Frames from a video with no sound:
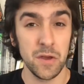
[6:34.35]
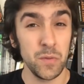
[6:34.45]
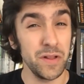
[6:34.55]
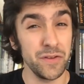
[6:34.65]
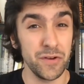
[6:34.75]

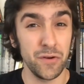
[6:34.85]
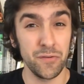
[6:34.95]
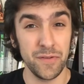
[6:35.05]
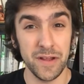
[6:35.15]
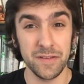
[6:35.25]
We don't even know
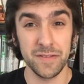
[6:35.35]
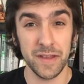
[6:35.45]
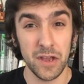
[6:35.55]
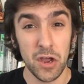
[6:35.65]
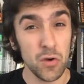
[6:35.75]
if it is
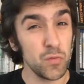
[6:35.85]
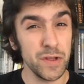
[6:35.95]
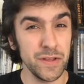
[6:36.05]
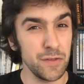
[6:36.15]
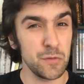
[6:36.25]

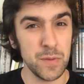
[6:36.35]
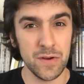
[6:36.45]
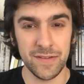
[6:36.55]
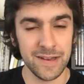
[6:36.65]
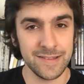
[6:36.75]
really the
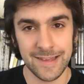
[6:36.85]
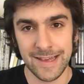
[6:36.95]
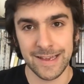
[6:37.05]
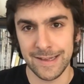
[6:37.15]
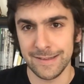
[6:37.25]
spirit that it's
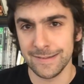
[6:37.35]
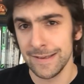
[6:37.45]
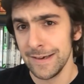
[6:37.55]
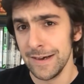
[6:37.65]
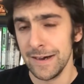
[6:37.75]
saying it is,